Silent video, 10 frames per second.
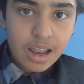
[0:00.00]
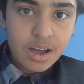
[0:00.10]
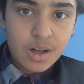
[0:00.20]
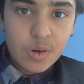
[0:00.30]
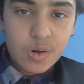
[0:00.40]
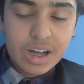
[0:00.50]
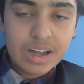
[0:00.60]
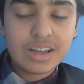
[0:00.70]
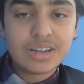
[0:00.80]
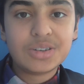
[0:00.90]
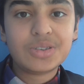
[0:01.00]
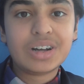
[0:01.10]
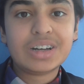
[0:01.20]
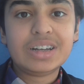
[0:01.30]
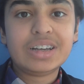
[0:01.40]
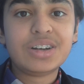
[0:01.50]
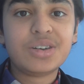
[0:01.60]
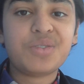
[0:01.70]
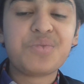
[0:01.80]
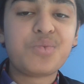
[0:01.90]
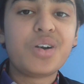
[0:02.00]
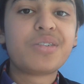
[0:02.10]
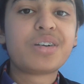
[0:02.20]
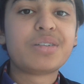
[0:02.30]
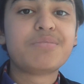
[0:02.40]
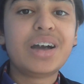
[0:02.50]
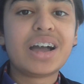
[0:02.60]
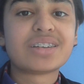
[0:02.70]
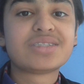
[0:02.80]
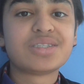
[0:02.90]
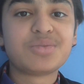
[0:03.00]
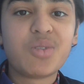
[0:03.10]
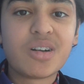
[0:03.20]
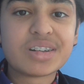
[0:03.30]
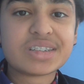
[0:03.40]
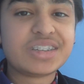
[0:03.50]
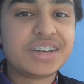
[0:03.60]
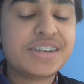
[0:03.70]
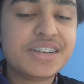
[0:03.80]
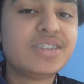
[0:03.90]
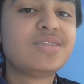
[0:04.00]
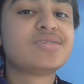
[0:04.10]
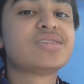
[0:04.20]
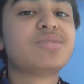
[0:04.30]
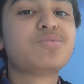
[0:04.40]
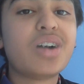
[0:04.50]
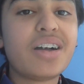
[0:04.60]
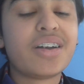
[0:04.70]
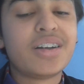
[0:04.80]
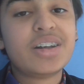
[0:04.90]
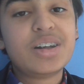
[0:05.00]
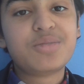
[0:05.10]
Hello, hello, hello, and welcome back to the Warwickshire News and Weather